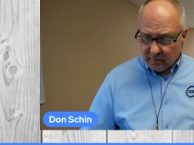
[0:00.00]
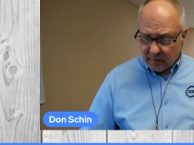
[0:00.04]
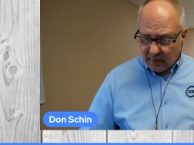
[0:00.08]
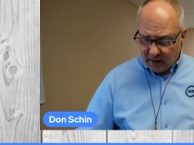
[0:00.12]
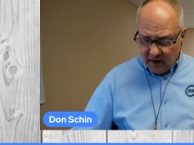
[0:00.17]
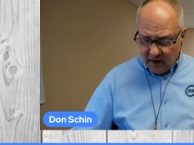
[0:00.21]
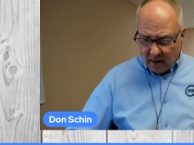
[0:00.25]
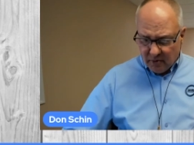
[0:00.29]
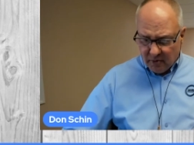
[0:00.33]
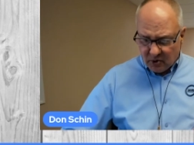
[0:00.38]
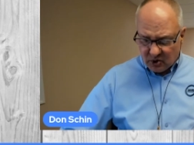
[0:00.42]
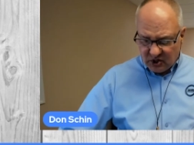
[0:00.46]

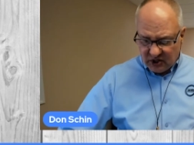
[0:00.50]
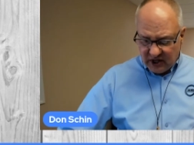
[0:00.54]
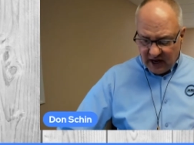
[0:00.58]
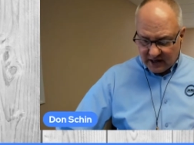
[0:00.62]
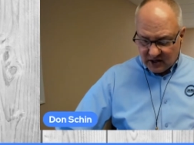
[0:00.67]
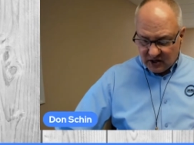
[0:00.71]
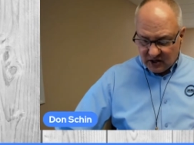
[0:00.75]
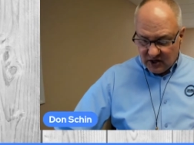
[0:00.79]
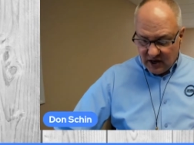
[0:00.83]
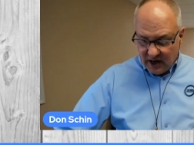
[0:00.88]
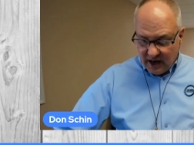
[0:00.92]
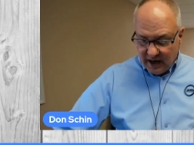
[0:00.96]
Number
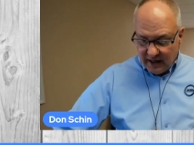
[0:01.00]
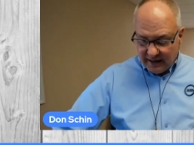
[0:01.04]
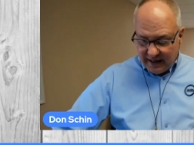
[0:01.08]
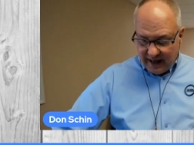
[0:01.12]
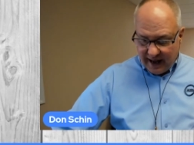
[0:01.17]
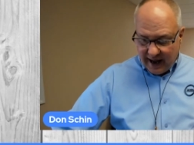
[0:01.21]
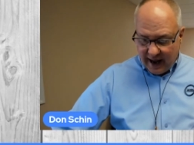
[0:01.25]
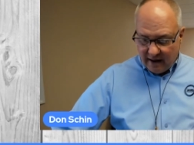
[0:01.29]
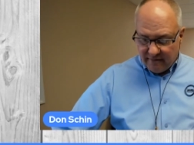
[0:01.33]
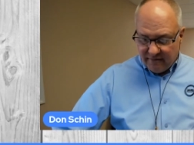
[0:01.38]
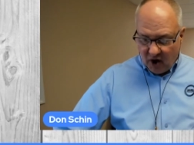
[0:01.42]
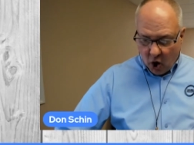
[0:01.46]
6, they
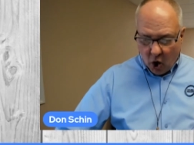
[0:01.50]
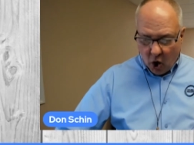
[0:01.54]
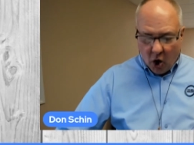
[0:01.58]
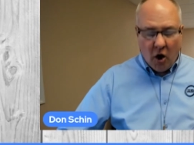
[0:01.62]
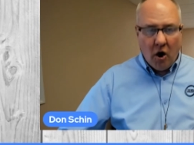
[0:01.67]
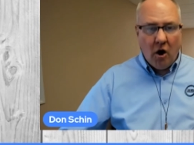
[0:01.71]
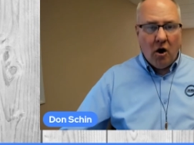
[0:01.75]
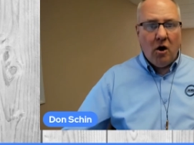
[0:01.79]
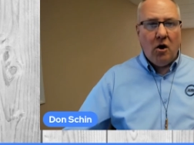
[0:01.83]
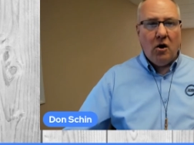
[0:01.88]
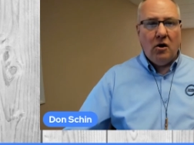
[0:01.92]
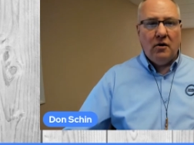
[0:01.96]
have
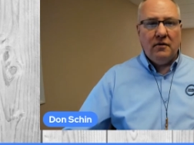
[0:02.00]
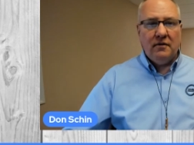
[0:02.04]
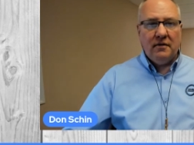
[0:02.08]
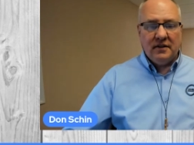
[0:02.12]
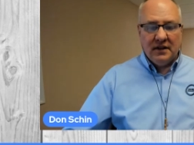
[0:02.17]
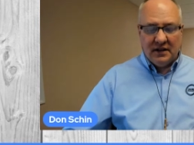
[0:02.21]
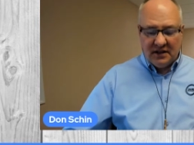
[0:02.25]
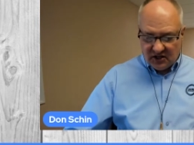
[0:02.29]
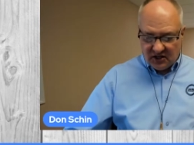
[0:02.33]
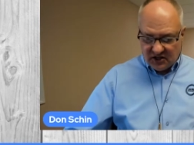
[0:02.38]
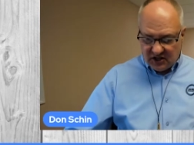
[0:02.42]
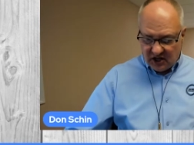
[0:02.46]
all
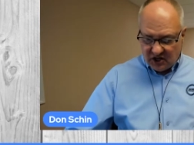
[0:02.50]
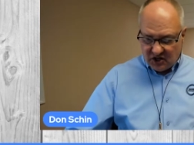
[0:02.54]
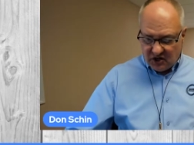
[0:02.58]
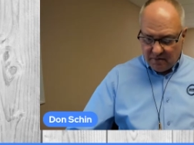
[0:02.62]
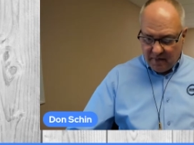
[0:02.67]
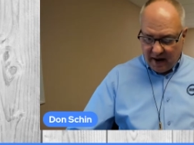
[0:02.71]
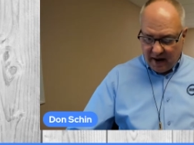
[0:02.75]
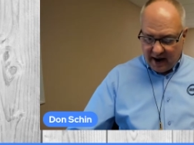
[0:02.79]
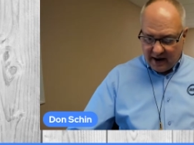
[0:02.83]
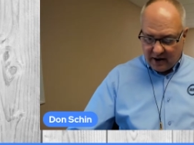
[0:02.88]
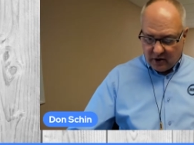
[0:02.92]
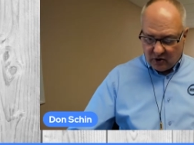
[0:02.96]
the decision
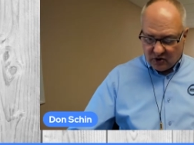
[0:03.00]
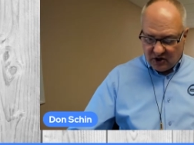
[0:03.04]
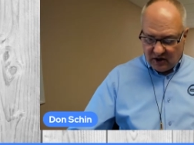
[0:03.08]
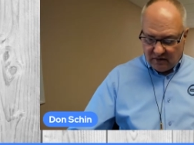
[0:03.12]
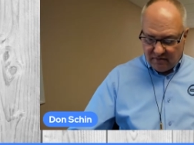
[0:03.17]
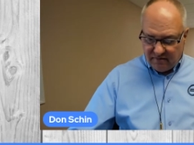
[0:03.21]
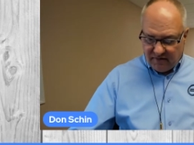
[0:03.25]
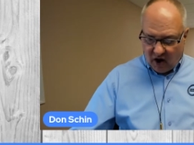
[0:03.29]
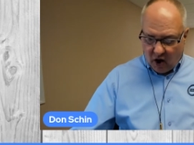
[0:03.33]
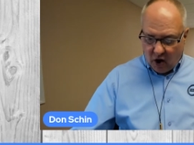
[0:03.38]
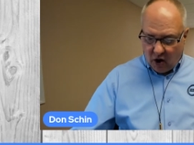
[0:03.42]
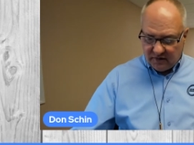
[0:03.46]
makers
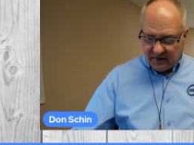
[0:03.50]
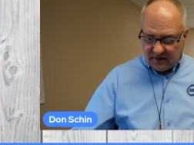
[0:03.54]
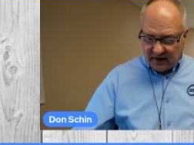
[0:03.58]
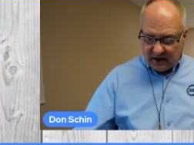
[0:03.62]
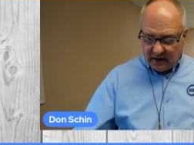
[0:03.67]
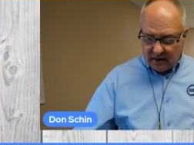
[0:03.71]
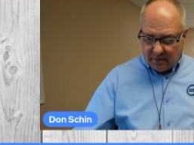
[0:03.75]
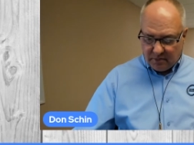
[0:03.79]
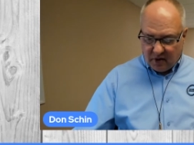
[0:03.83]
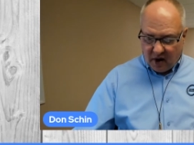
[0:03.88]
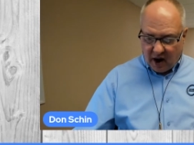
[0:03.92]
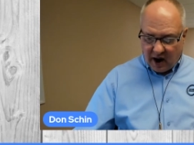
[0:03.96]
involved in
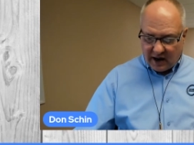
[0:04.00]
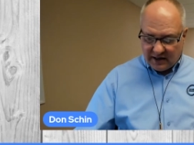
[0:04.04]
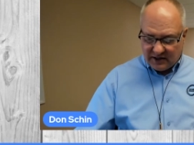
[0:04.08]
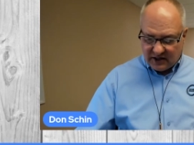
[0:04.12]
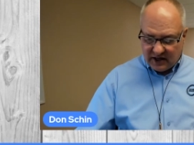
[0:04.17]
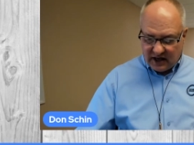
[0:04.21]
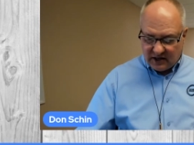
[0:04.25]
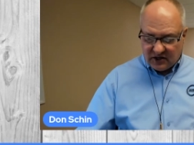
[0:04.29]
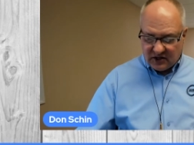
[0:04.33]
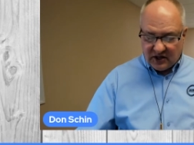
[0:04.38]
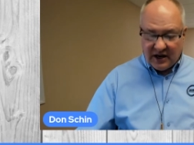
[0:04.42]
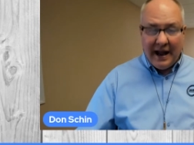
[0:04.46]
the
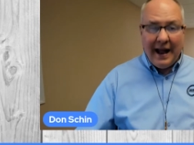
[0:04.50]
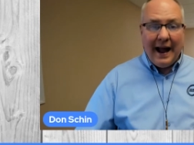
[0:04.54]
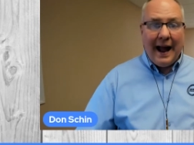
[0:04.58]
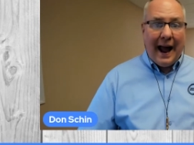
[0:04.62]
process